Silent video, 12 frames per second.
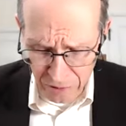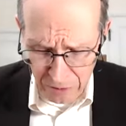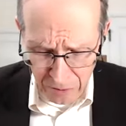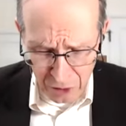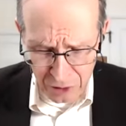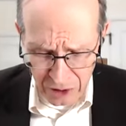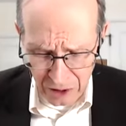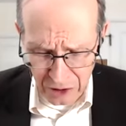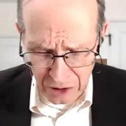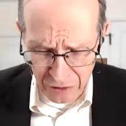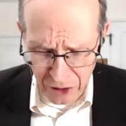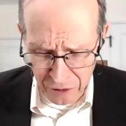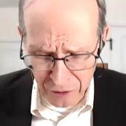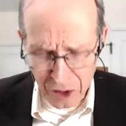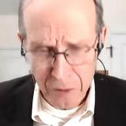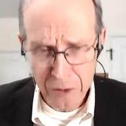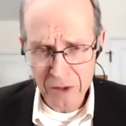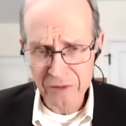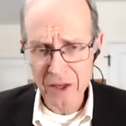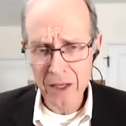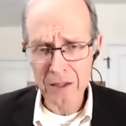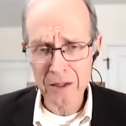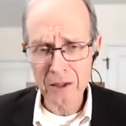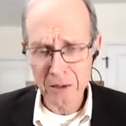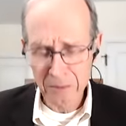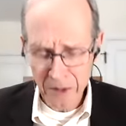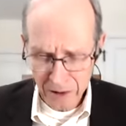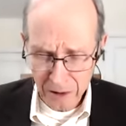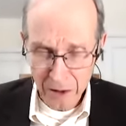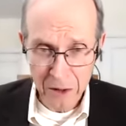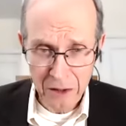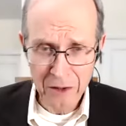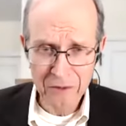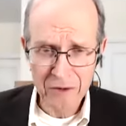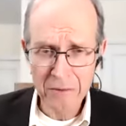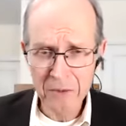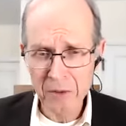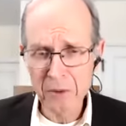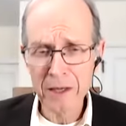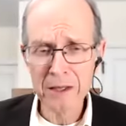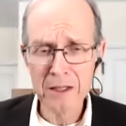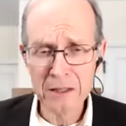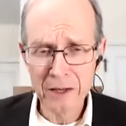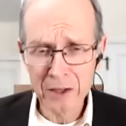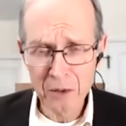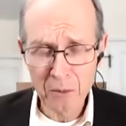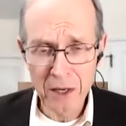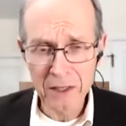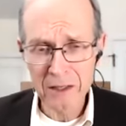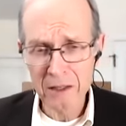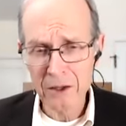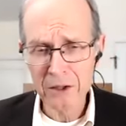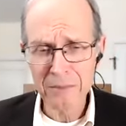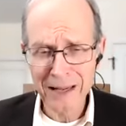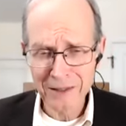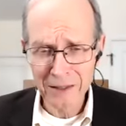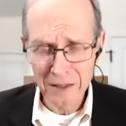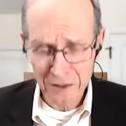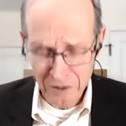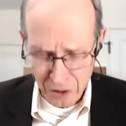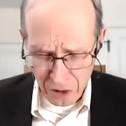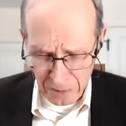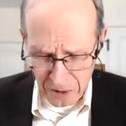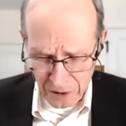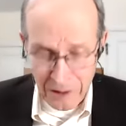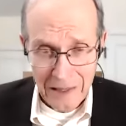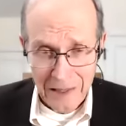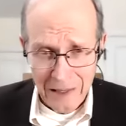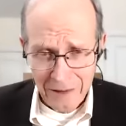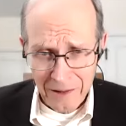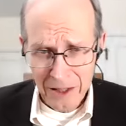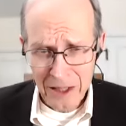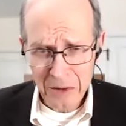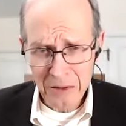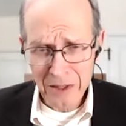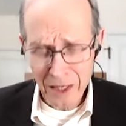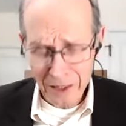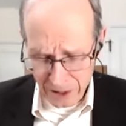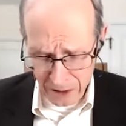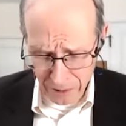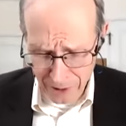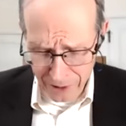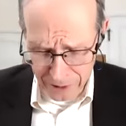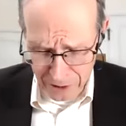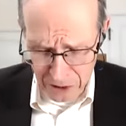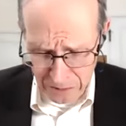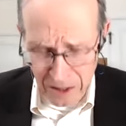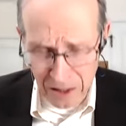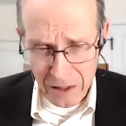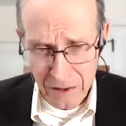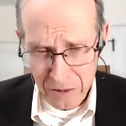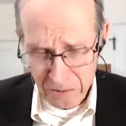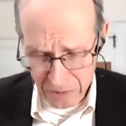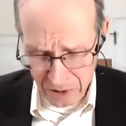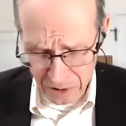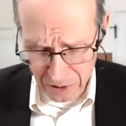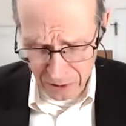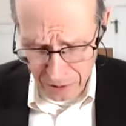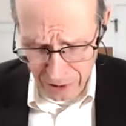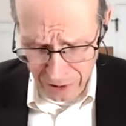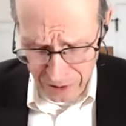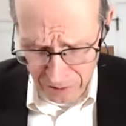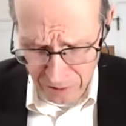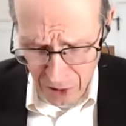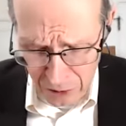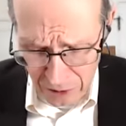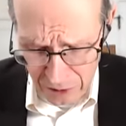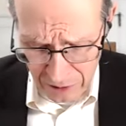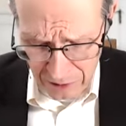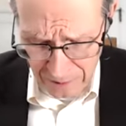And Moses hid his face, for he was afraid to look upon God. We know from the writings of Ellen White and other passages of Scripture that this was actually Christ speaking to, to, uh, to Moses.